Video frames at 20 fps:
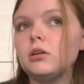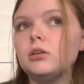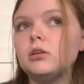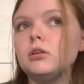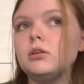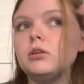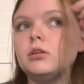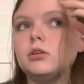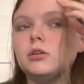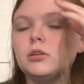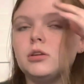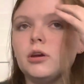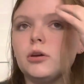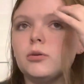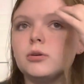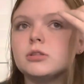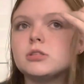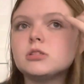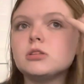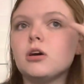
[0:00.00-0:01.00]
you know,
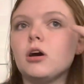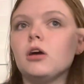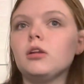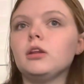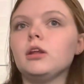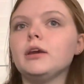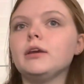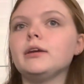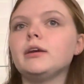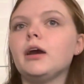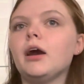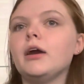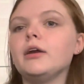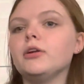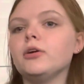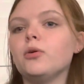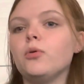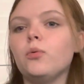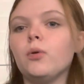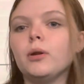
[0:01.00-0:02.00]
it's not like I
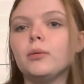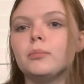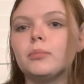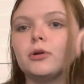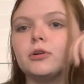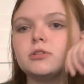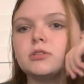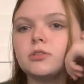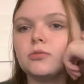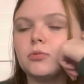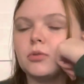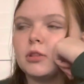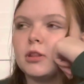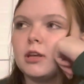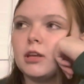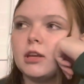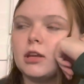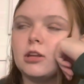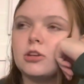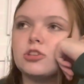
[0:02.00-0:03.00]
know one person with
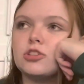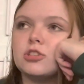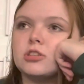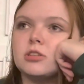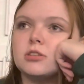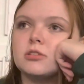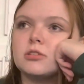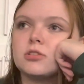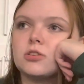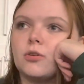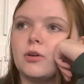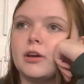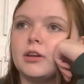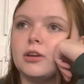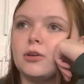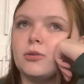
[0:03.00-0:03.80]
ADHD, so I know